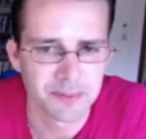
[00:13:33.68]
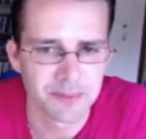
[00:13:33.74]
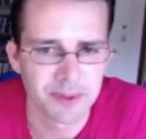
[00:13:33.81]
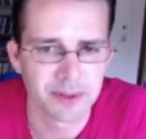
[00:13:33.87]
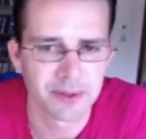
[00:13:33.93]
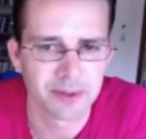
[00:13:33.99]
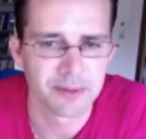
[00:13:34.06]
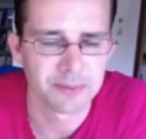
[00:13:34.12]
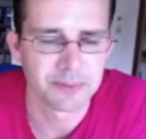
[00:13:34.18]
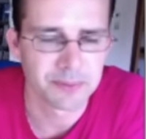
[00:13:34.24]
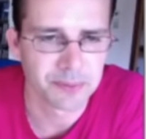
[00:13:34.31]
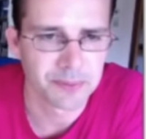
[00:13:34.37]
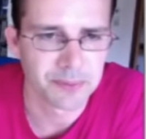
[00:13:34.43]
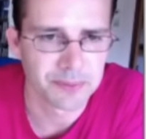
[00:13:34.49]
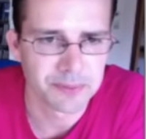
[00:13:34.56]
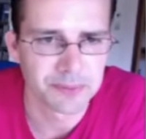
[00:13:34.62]
uh,
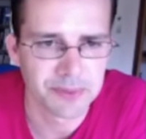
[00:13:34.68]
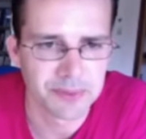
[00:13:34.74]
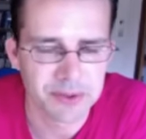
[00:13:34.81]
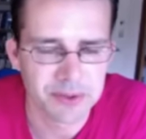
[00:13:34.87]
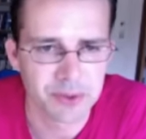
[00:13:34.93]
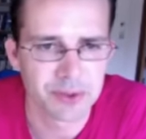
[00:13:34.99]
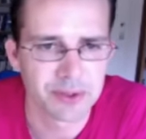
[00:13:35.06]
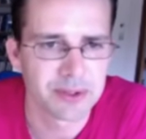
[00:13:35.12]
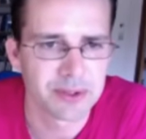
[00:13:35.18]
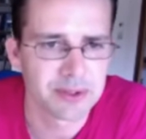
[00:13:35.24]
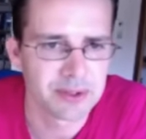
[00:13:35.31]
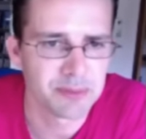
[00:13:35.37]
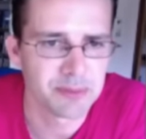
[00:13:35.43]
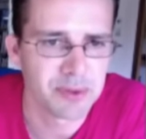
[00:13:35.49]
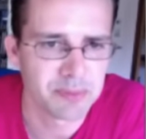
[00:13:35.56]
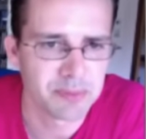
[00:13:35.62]
return
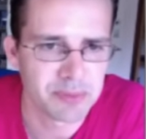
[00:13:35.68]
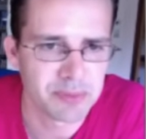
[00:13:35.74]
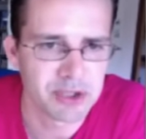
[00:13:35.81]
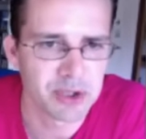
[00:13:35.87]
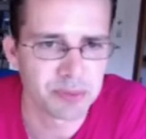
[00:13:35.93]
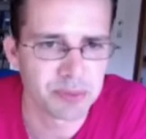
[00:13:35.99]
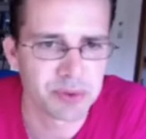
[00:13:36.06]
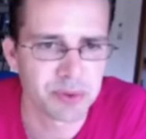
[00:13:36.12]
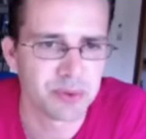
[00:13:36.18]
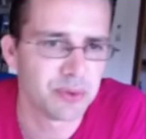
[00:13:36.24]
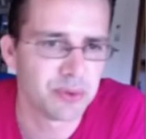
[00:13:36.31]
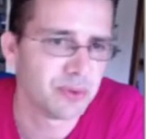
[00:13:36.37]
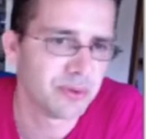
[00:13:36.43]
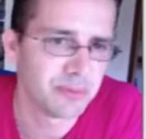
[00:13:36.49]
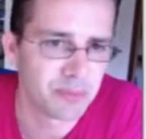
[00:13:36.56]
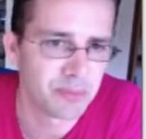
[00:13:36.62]
the bishop
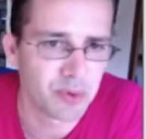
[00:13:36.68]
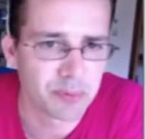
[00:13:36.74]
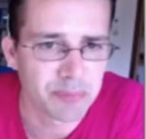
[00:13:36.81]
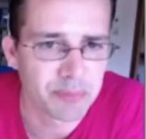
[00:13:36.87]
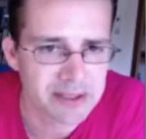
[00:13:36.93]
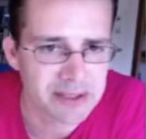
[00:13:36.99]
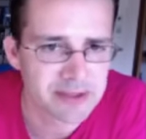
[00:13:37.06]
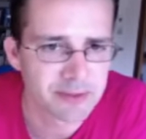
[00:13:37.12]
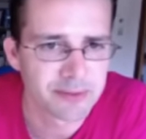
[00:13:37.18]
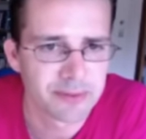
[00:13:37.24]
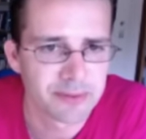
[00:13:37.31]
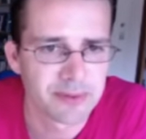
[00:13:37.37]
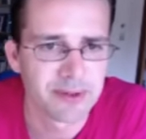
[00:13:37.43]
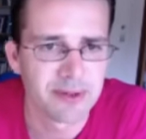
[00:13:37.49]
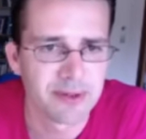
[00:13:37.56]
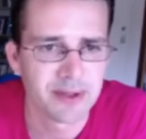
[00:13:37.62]
to a more passive
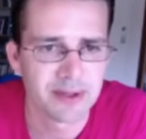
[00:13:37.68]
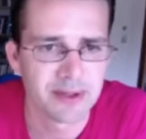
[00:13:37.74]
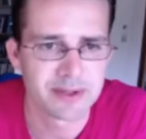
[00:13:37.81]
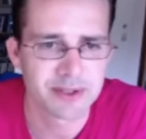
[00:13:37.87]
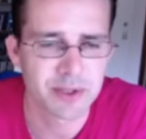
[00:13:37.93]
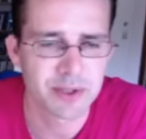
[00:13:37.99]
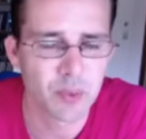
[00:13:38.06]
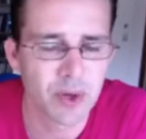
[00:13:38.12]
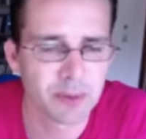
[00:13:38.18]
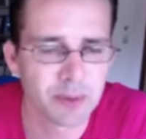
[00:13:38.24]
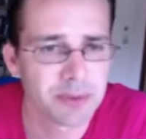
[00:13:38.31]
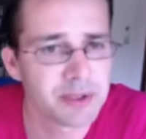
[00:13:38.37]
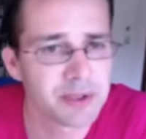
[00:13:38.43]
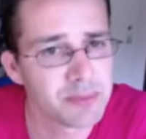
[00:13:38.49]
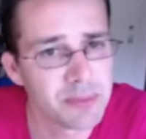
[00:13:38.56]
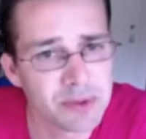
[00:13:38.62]
uh, square.
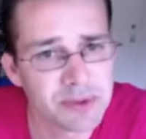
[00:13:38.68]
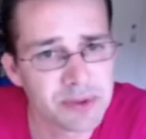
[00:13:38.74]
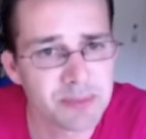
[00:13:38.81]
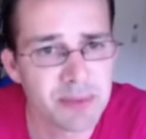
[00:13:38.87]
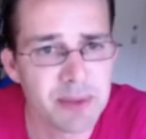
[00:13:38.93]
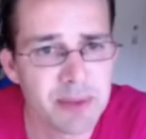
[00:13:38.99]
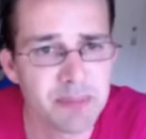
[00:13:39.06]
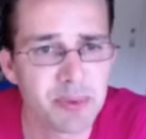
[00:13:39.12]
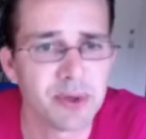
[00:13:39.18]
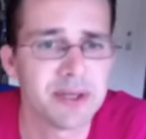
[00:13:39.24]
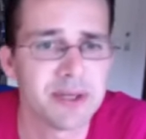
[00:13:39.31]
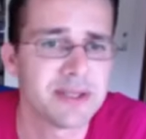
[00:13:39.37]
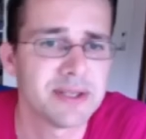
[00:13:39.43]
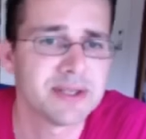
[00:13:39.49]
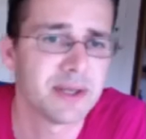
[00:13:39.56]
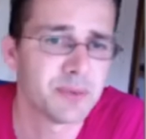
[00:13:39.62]
But the main point
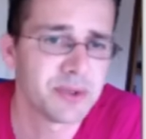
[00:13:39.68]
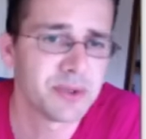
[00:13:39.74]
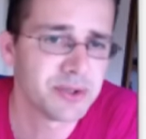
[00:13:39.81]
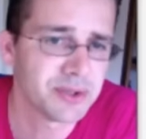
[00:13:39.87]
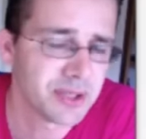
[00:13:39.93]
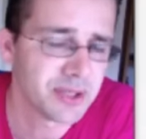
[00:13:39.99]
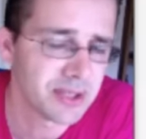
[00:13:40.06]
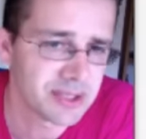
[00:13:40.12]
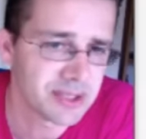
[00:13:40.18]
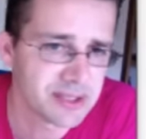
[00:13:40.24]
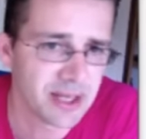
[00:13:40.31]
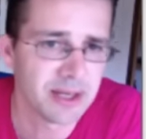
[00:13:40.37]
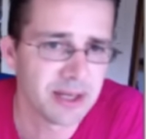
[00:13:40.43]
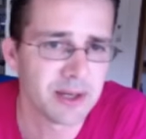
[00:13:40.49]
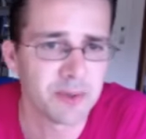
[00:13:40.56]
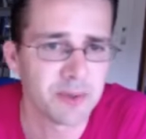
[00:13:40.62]
is that we should
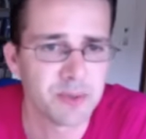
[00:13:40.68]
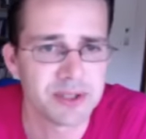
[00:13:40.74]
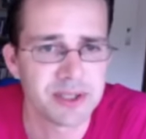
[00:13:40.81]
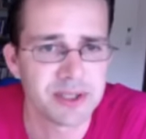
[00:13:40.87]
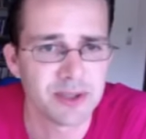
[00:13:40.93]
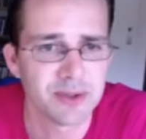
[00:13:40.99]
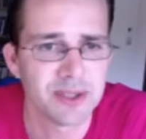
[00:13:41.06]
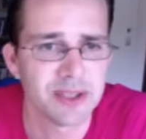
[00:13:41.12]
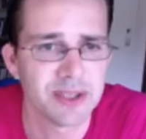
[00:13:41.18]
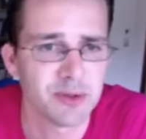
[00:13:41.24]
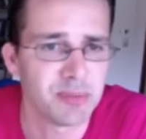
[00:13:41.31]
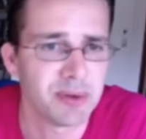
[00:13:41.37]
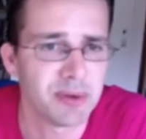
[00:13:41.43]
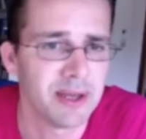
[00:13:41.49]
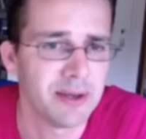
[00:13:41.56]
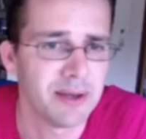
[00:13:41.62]
understand that we still need to
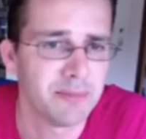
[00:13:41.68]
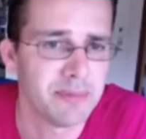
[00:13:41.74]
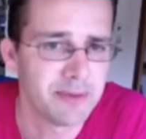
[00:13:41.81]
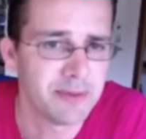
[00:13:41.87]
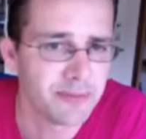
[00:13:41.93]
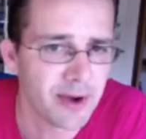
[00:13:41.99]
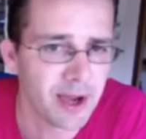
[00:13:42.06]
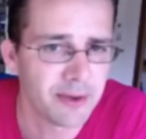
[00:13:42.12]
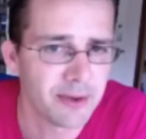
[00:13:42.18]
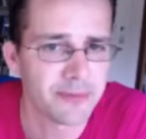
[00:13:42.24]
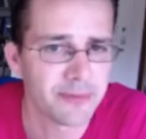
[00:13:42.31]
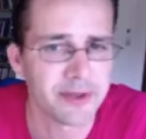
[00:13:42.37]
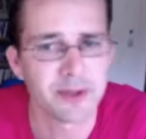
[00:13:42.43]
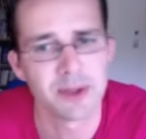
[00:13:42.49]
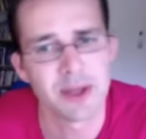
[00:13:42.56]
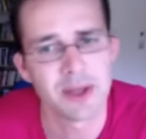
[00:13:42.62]
play b5
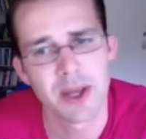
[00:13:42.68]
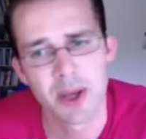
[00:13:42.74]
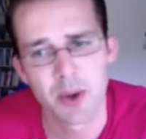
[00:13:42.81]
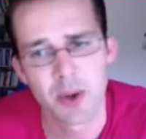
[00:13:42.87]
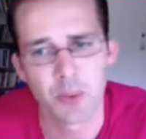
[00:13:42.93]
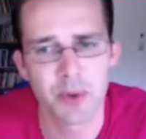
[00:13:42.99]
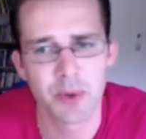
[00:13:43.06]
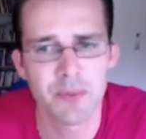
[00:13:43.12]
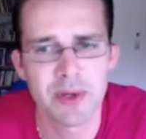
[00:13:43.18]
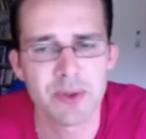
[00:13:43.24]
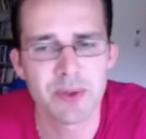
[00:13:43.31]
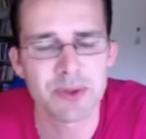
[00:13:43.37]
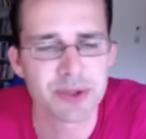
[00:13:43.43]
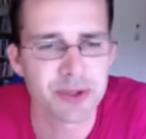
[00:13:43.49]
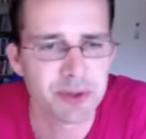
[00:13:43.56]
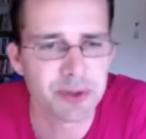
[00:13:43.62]
and when we
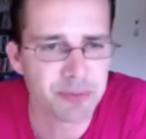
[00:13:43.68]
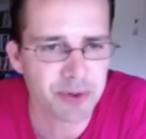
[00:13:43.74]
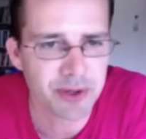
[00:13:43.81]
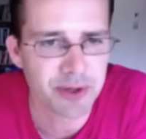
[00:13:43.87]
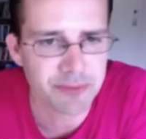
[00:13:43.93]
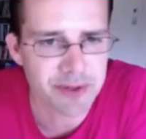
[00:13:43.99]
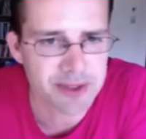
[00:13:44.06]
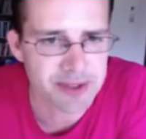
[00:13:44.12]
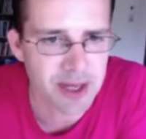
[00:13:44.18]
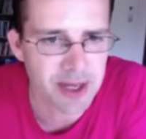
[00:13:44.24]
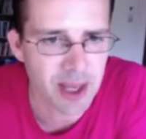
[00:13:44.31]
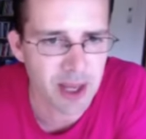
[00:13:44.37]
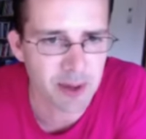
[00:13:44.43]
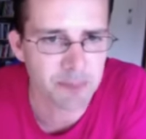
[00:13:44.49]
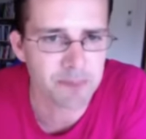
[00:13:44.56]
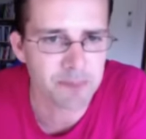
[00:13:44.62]
look to the previous
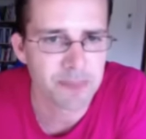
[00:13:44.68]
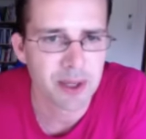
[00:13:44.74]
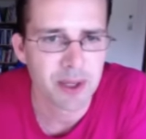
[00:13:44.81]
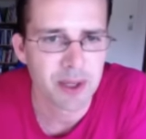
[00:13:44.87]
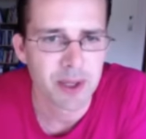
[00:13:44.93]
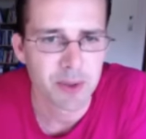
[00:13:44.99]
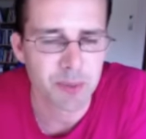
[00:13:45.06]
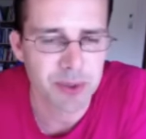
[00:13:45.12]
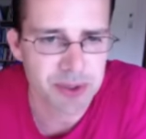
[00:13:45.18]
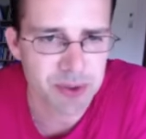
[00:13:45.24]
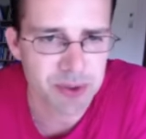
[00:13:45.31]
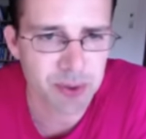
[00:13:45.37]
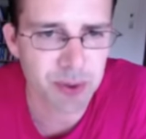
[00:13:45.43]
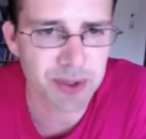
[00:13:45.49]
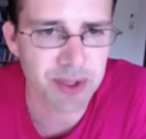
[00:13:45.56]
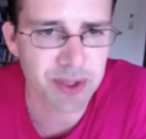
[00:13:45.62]
game we
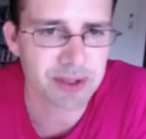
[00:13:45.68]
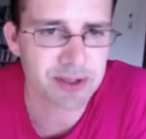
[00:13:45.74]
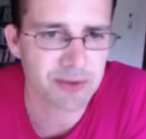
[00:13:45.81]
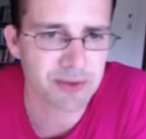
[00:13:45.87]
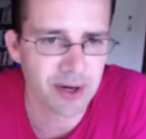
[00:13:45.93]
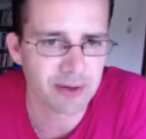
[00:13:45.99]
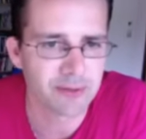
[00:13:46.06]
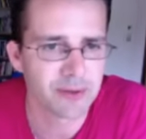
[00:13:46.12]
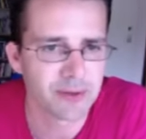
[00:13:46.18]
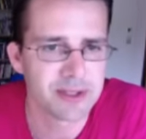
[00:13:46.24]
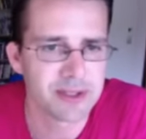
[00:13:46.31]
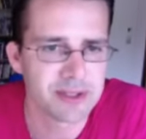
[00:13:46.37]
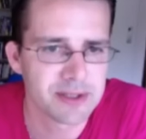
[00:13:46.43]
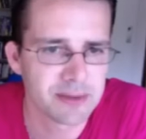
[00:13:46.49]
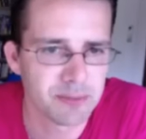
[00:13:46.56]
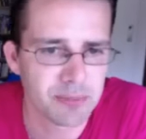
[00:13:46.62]
saw the strength of
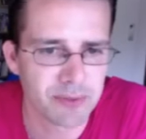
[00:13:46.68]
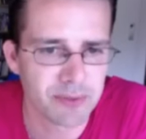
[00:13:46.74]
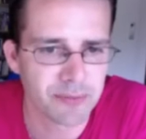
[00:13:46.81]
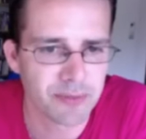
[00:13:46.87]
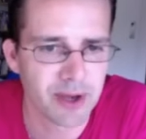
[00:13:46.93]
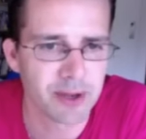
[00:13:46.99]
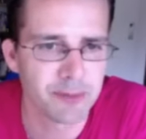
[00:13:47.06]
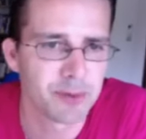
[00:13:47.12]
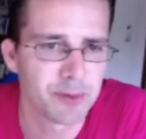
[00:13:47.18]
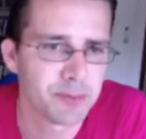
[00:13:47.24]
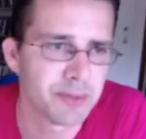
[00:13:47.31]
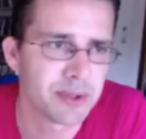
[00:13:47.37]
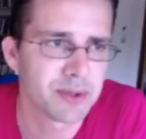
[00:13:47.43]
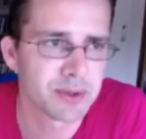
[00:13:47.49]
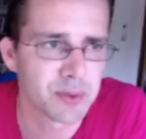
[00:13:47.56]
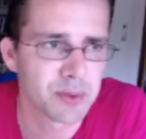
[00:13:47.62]
this b5 pawn
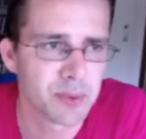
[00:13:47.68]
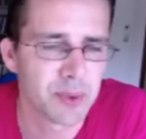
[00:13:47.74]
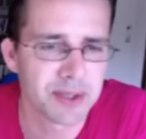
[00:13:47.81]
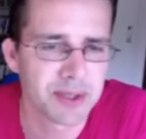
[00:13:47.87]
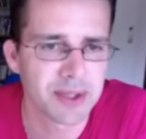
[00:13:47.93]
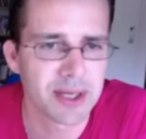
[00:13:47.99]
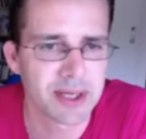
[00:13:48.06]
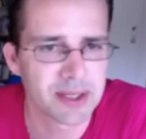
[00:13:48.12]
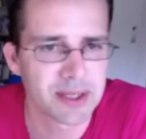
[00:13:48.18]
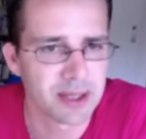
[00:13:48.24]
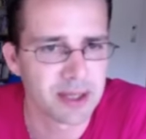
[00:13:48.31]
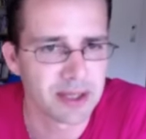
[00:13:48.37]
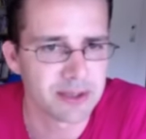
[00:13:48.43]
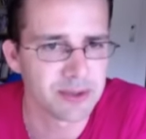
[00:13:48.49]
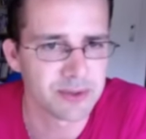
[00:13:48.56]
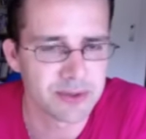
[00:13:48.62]
because we want to get the
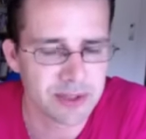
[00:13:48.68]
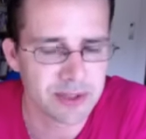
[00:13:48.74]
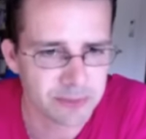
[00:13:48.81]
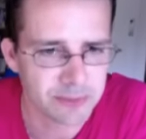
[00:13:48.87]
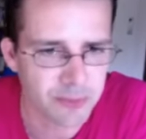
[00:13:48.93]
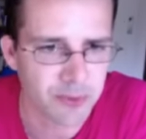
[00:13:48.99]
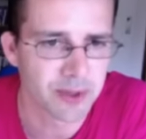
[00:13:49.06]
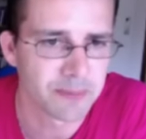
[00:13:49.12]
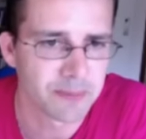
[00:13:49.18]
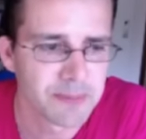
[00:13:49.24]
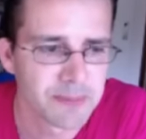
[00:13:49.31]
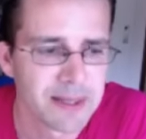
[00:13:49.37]
knight to c4.